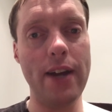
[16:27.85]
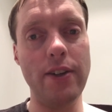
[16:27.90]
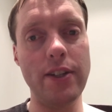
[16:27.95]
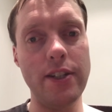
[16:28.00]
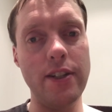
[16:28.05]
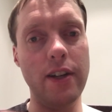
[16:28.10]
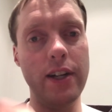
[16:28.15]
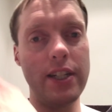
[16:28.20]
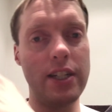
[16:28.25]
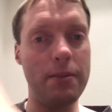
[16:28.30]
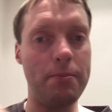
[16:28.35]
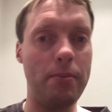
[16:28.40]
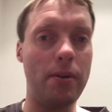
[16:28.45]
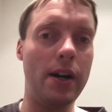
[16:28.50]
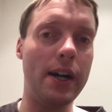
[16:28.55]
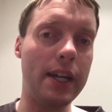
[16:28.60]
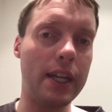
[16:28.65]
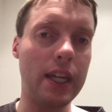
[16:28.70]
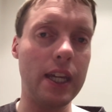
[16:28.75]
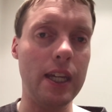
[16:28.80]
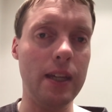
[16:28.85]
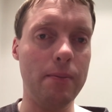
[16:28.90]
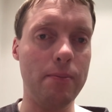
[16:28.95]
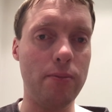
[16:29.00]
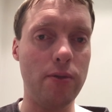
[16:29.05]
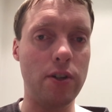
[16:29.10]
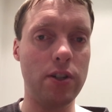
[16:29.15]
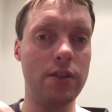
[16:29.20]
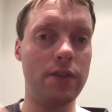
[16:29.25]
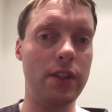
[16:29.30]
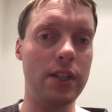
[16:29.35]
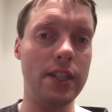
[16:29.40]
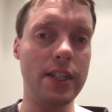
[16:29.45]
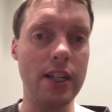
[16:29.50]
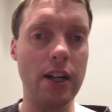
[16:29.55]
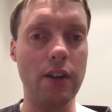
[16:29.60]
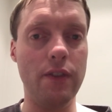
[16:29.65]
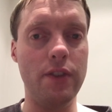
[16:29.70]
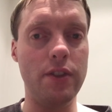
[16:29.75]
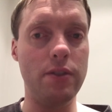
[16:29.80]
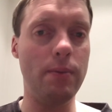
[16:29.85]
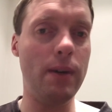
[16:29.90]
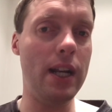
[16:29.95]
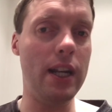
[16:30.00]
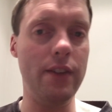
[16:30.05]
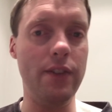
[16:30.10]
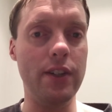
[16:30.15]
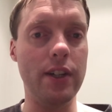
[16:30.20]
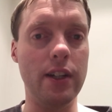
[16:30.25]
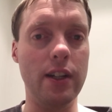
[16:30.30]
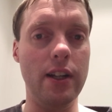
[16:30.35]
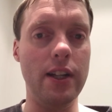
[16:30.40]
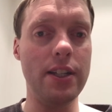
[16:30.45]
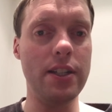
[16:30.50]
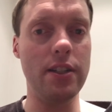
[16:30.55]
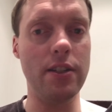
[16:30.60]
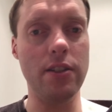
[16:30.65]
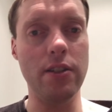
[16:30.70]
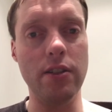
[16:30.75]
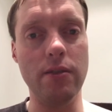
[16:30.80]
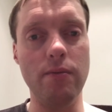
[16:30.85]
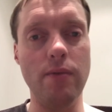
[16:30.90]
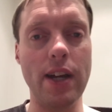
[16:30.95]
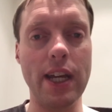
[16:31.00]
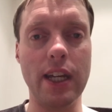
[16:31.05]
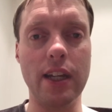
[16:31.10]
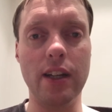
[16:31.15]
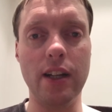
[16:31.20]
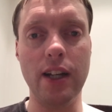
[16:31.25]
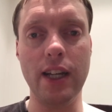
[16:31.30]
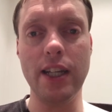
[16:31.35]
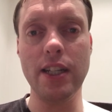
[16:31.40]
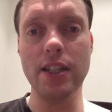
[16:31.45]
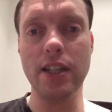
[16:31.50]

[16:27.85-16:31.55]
And it's nice to buy and keep books for yourself as well if you're going to listen to them regularly.